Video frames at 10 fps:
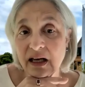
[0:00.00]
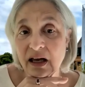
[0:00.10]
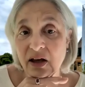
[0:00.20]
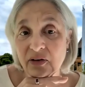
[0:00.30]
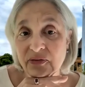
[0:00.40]

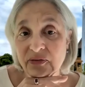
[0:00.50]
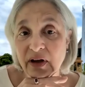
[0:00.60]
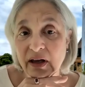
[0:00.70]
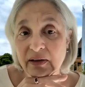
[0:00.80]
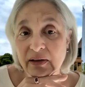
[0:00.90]
of
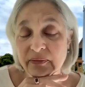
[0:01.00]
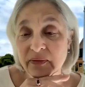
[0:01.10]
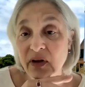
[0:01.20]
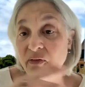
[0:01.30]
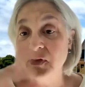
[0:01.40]

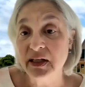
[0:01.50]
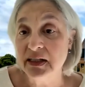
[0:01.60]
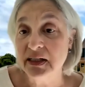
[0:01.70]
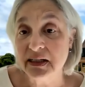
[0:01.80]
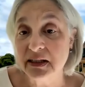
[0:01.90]

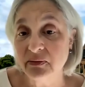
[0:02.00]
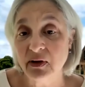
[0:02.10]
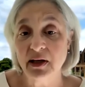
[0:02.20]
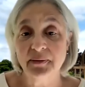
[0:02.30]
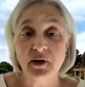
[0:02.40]
these
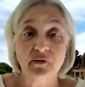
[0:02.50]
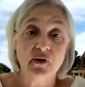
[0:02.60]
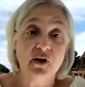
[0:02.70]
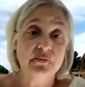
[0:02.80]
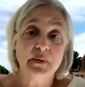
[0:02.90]

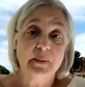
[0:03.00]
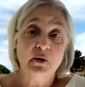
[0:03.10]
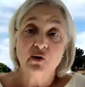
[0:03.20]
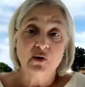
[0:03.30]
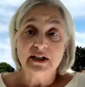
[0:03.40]
of people
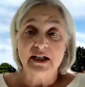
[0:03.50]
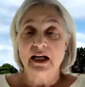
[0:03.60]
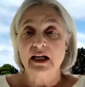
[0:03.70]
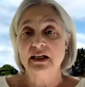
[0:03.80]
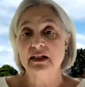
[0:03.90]
who are
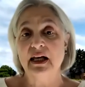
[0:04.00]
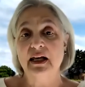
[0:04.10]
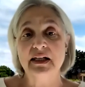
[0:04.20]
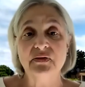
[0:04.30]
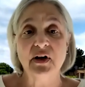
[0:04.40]
sick and
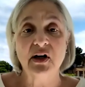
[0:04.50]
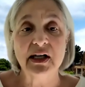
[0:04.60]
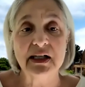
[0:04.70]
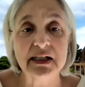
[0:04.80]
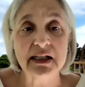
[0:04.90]
these
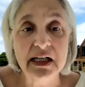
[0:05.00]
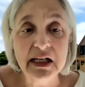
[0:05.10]
variants.